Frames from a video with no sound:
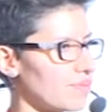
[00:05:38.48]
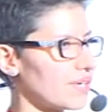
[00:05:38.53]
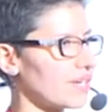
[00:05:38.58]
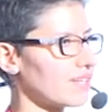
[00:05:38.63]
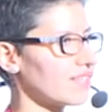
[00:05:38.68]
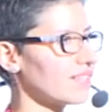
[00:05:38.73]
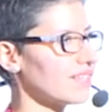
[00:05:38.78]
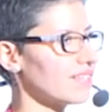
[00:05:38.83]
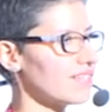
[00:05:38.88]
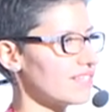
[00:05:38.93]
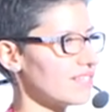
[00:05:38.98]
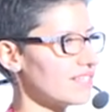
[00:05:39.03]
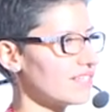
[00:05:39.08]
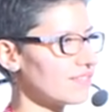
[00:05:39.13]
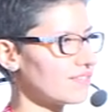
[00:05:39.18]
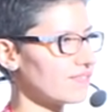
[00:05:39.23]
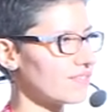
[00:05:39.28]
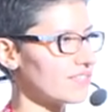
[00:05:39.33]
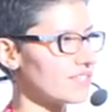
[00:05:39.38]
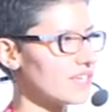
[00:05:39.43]
They can't
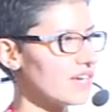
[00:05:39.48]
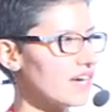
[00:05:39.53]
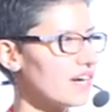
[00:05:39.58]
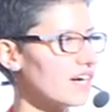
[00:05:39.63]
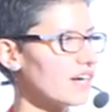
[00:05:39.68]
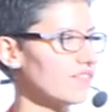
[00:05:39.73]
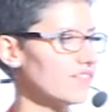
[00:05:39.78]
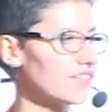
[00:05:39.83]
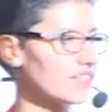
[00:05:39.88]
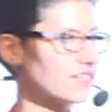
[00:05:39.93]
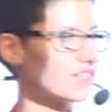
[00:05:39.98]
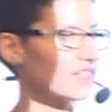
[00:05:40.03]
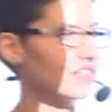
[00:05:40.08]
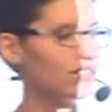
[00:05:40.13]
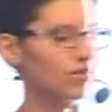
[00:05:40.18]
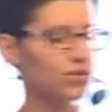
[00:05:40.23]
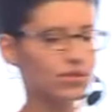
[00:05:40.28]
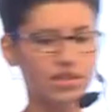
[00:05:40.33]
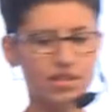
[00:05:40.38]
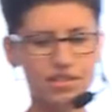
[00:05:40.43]
help us
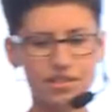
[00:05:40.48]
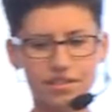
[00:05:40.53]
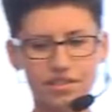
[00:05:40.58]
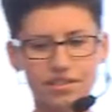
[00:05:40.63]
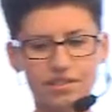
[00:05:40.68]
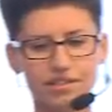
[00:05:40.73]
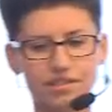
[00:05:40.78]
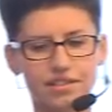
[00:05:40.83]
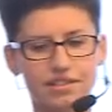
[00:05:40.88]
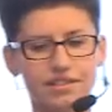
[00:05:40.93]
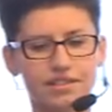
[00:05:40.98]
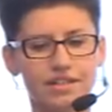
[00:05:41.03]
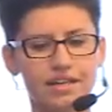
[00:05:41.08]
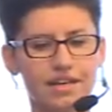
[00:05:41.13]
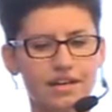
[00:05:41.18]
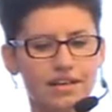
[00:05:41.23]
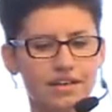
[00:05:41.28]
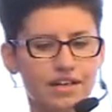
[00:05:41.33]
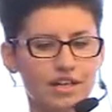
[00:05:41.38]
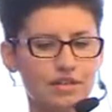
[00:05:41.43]
with
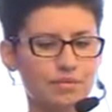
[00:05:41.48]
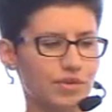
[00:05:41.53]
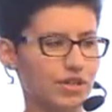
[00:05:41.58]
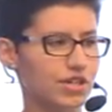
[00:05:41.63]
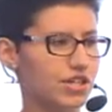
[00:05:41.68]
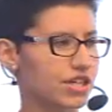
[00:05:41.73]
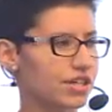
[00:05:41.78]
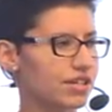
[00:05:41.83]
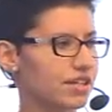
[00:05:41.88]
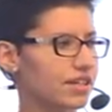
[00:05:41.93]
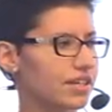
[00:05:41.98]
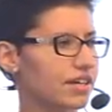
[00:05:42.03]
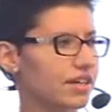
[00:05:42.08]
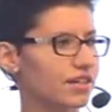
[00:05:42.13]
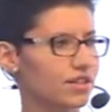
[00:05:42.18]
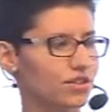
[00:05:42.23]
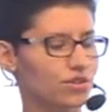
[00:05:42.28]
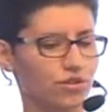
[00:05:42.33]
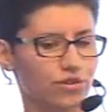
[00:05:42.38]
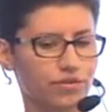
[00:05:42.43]
analyzing
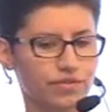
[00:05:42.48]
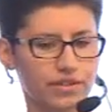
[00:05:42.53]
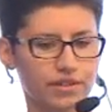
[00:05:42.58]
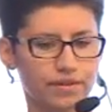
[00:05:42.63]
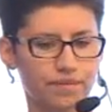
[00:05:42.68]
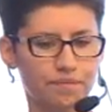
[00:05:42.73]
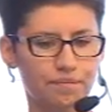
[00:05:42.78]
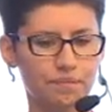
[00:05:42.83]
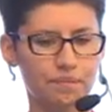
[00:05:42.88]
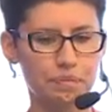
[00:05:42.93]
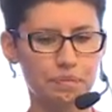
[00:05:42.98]
if this